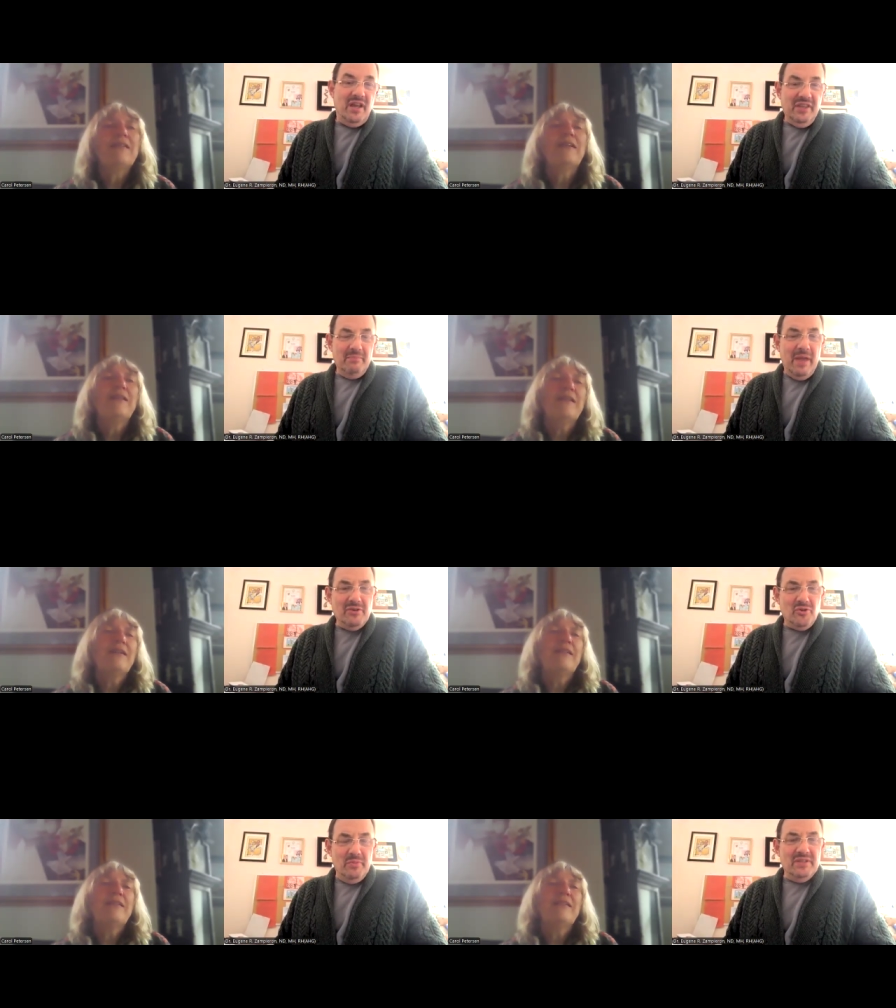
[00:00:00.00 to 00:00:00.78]
I think
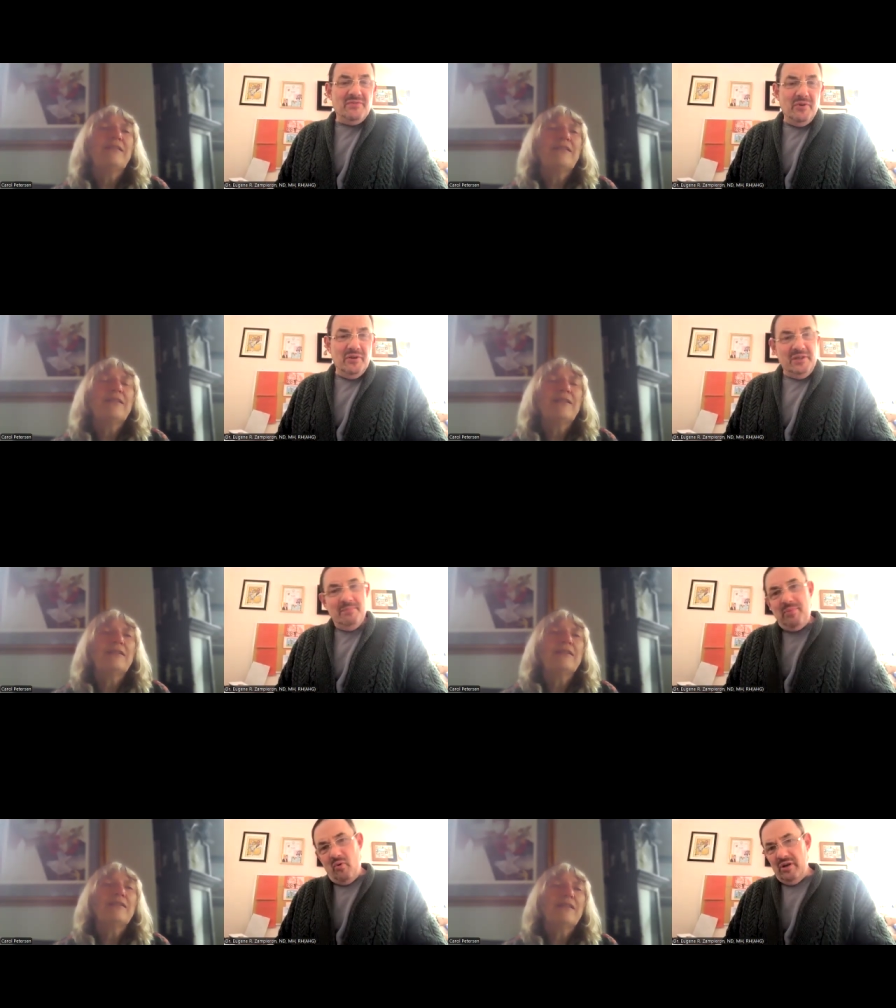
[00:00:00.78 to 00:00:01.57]
measurement's really
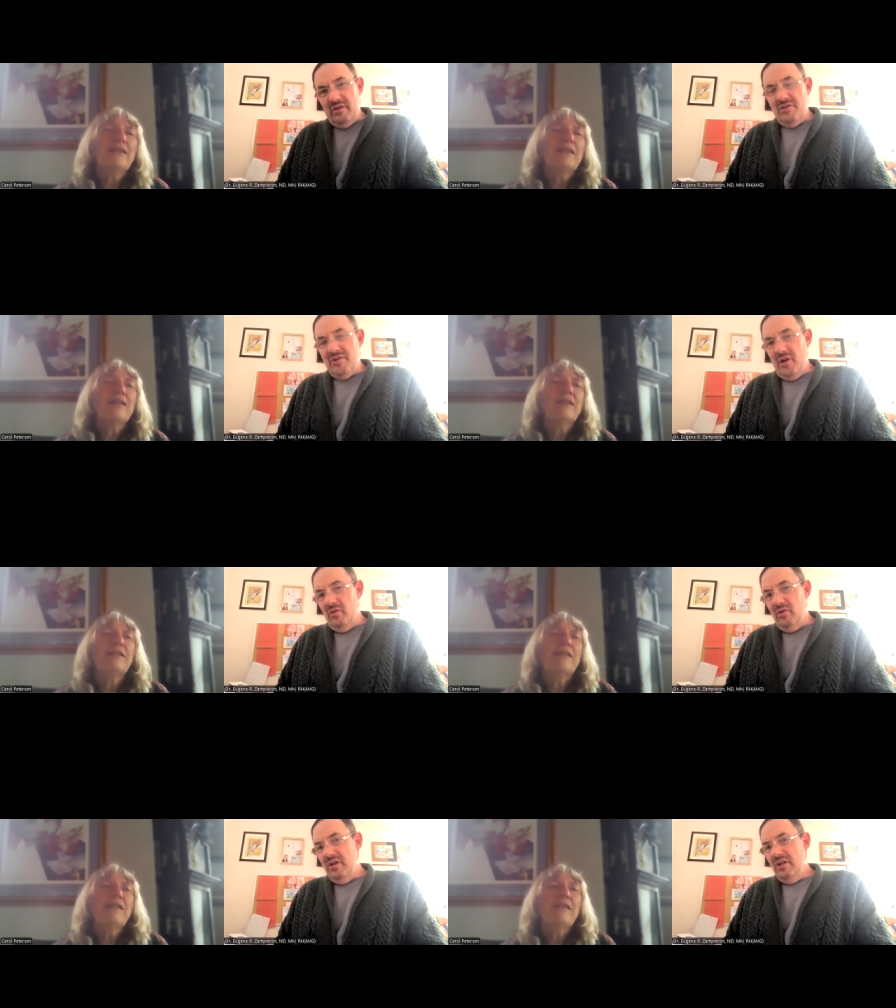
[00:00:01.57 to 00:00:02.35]
important.
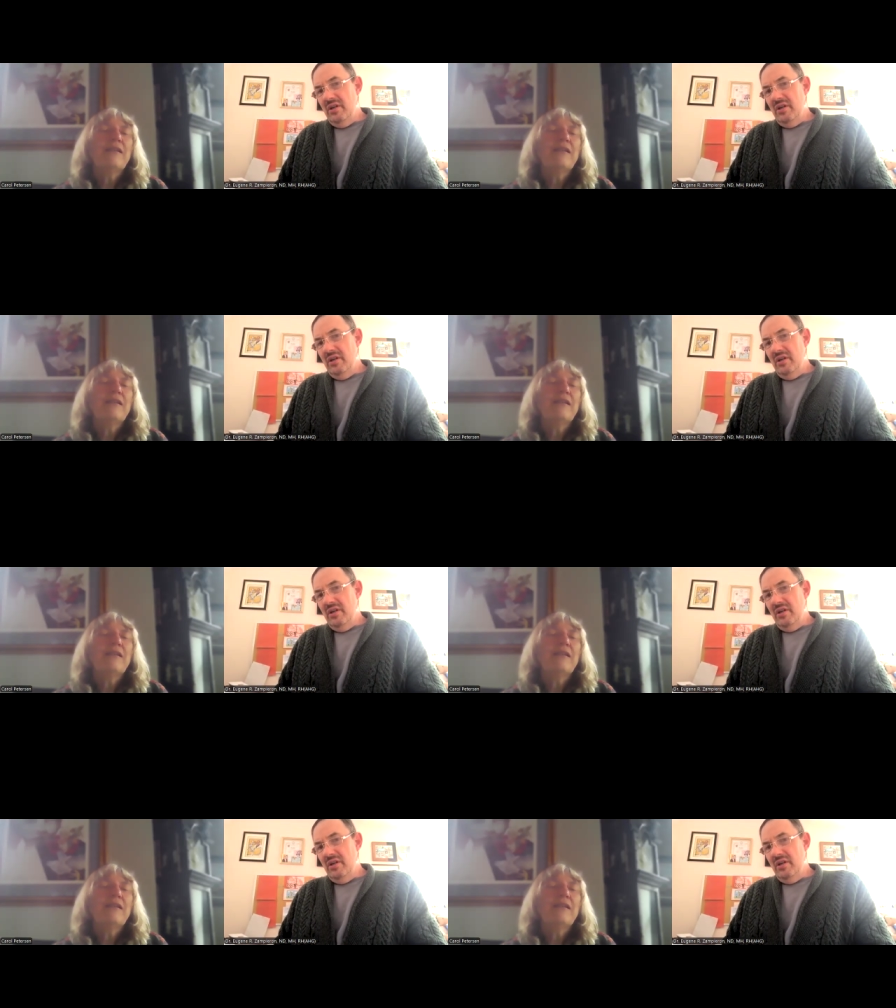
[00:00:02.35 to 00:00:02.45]
So